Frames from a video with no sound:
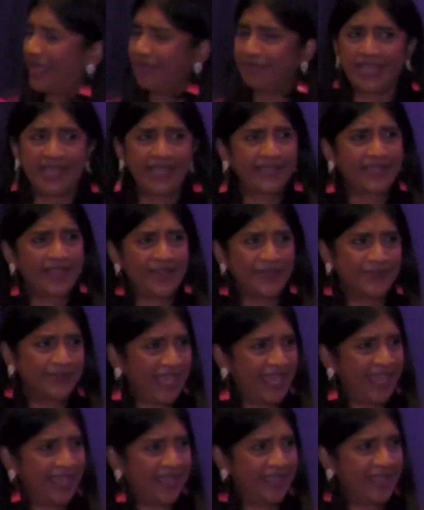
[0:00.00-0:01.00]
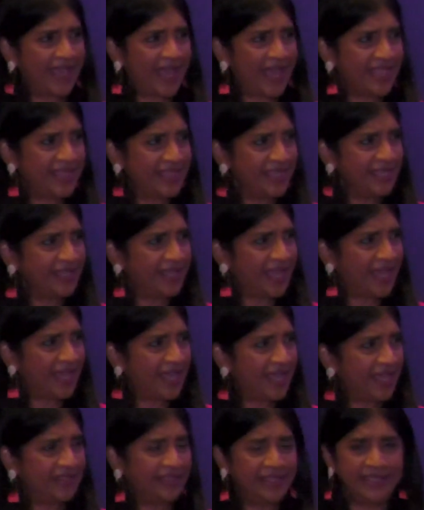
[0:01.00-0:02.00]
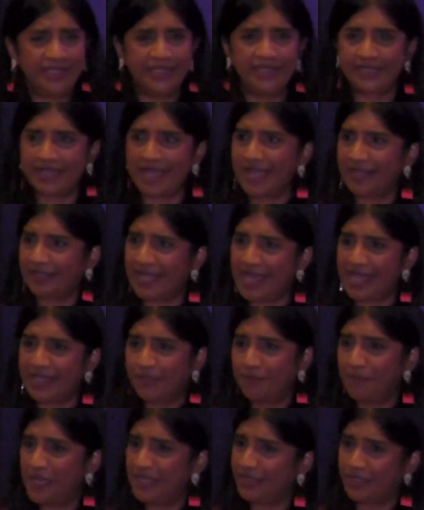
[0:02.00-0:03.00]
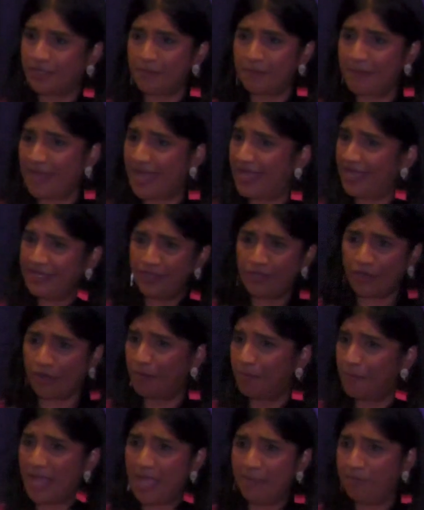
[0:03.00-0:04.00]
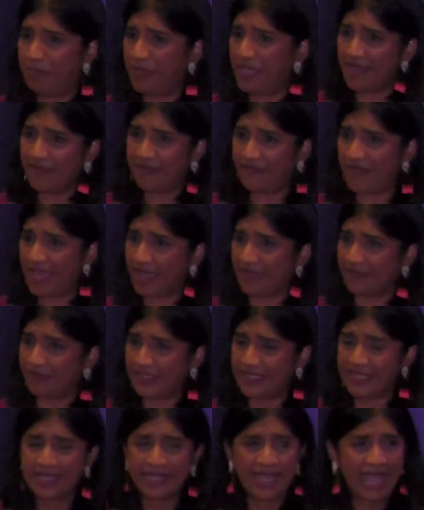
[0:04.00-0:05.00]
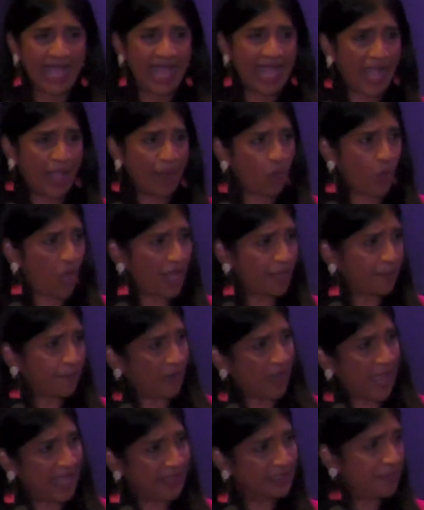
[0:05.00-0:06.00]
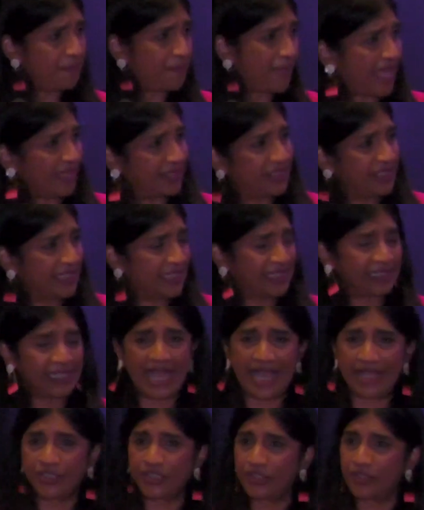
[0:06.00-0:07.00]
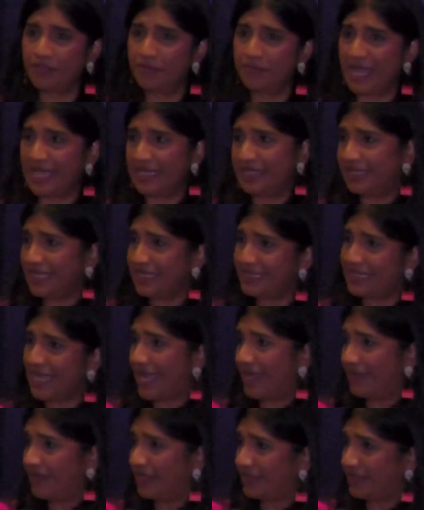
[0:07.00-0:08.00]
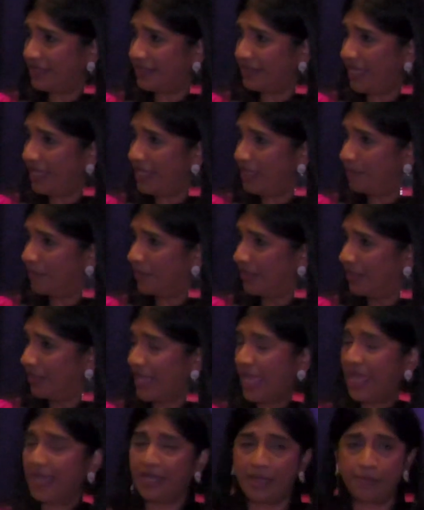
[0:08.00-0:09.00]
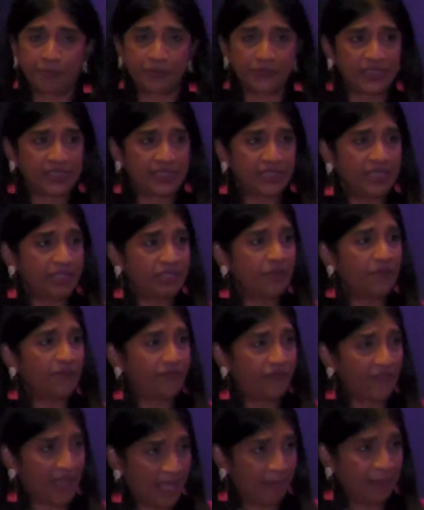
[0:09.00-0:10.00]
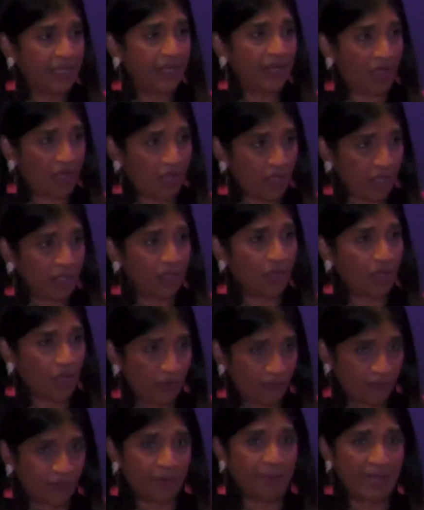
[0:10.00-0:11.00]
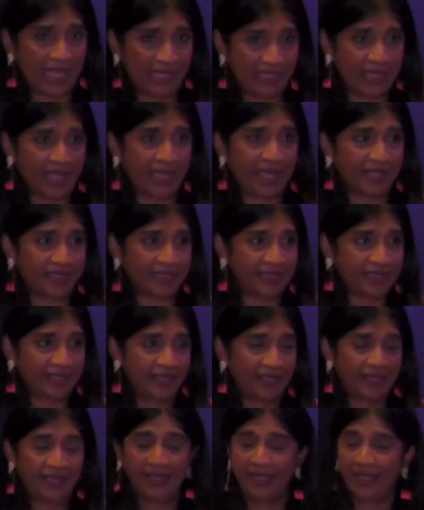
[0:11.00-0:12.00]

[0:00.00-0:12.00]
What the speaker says: I'm like, okay, I think these classmates of mine are my BFFs. I walk proudly back to the classroom, I sit down at the table, and I proceed to vomit all over my desk.